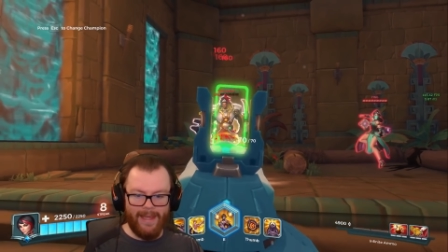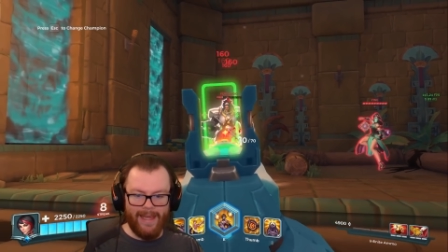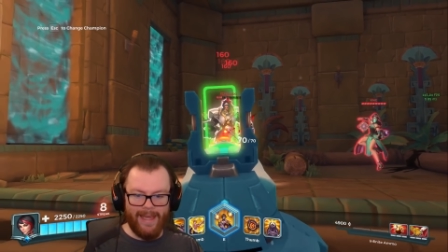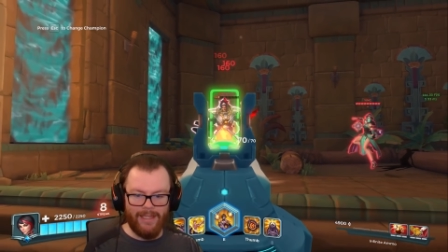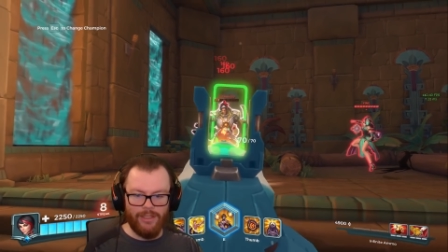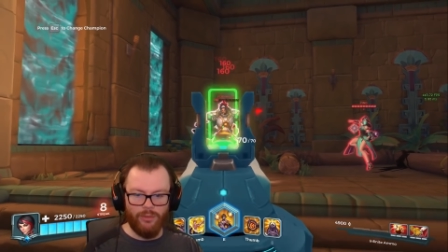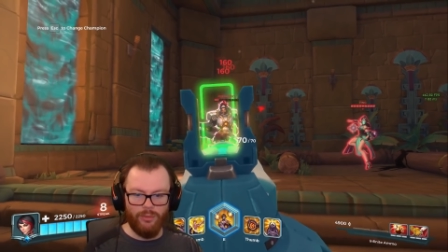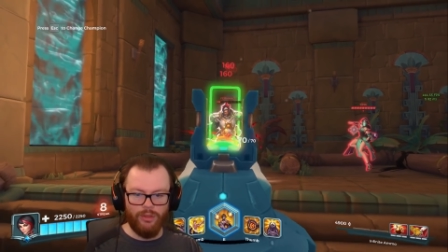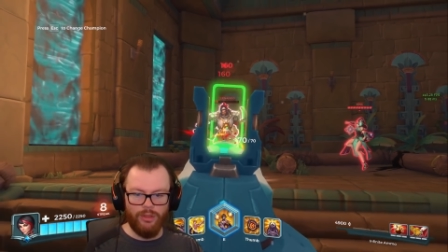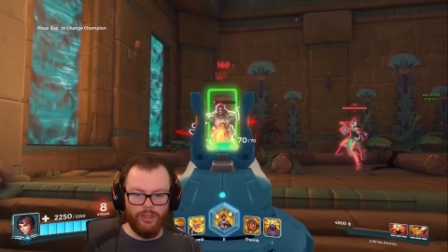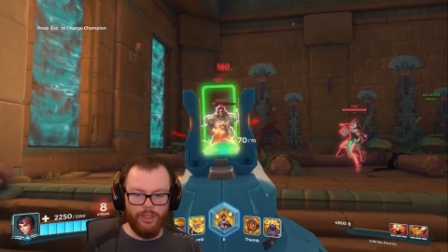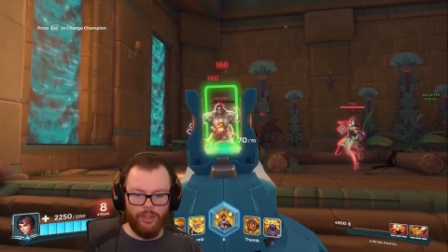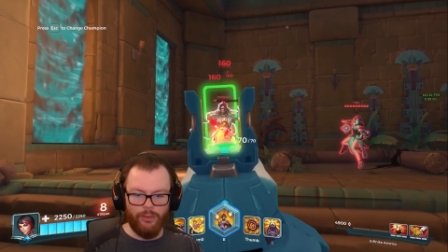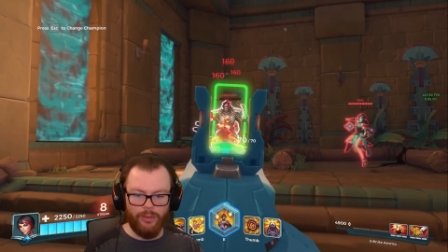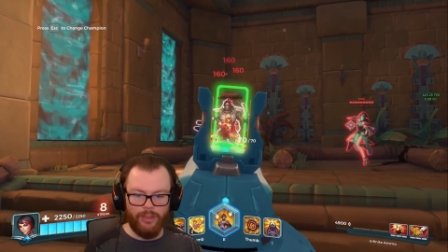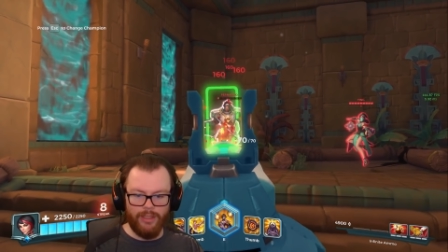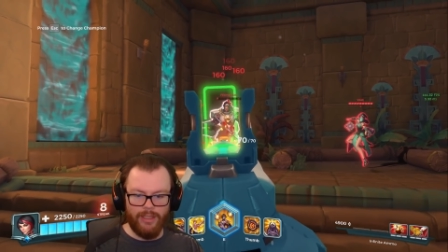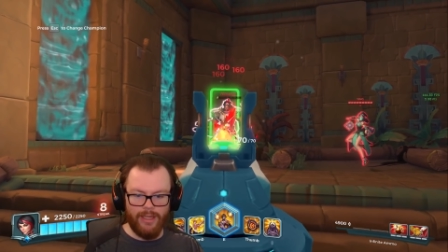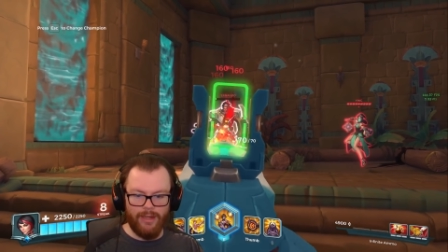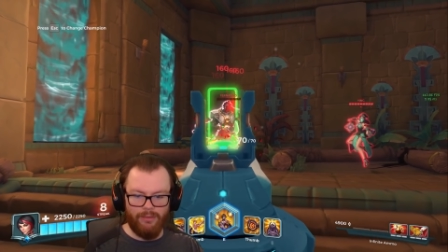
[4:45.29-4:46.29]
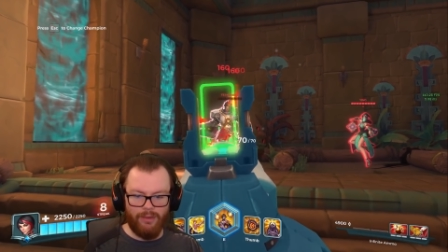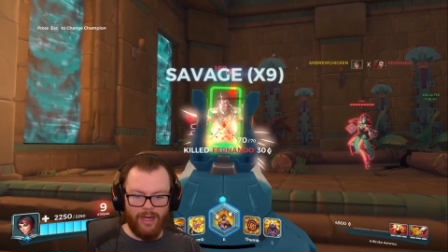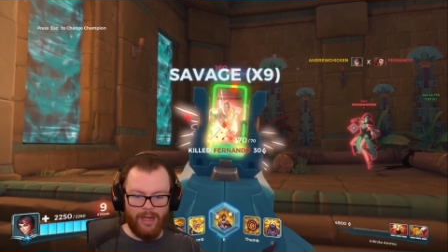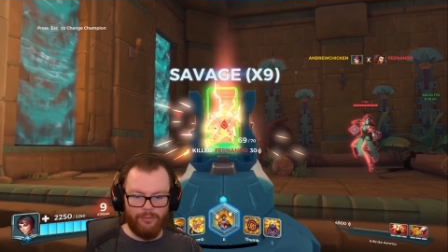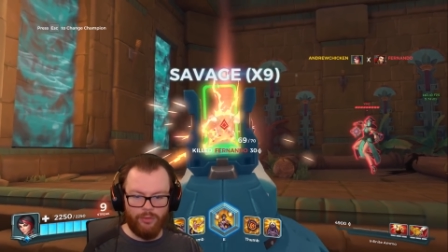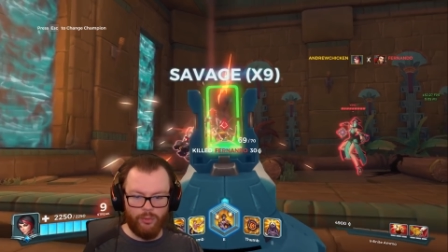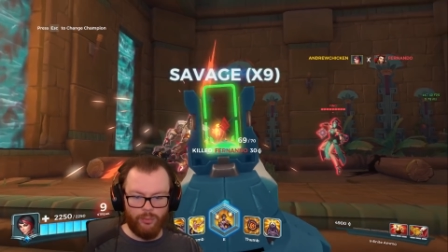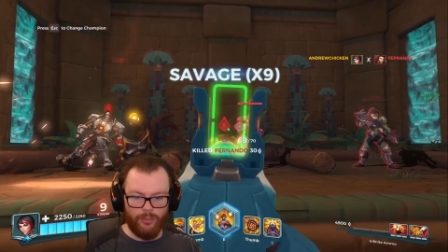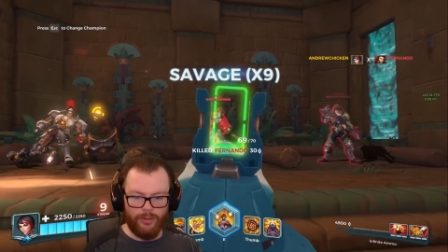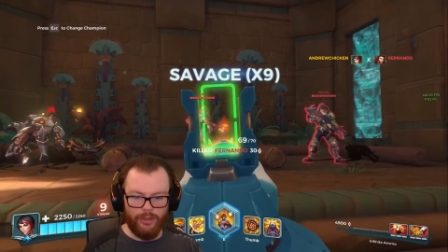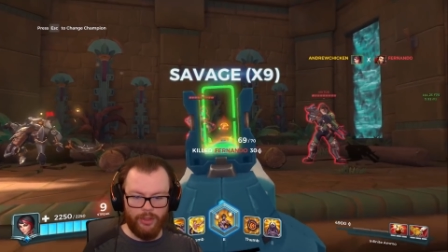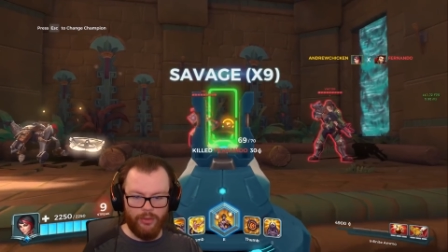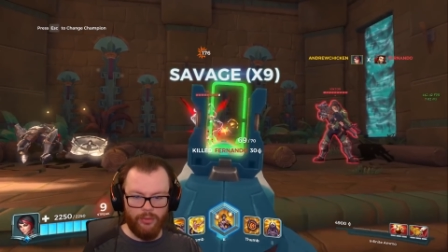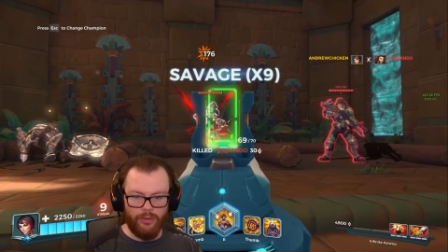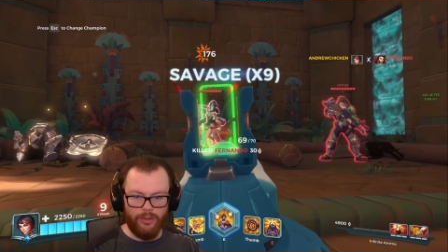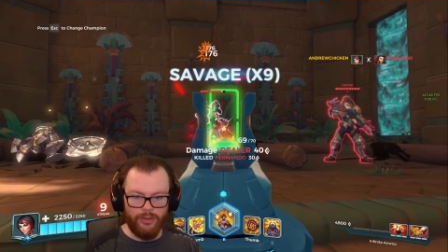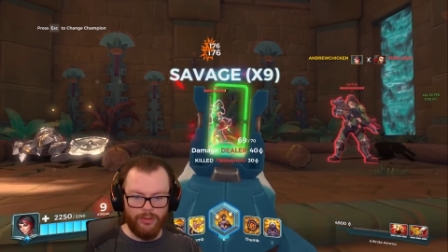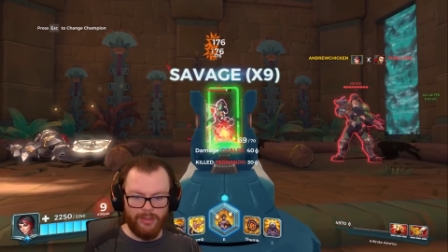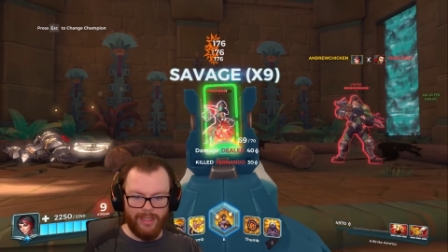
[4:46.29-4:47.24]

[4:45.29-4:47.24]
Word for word: and you literally never have to reload.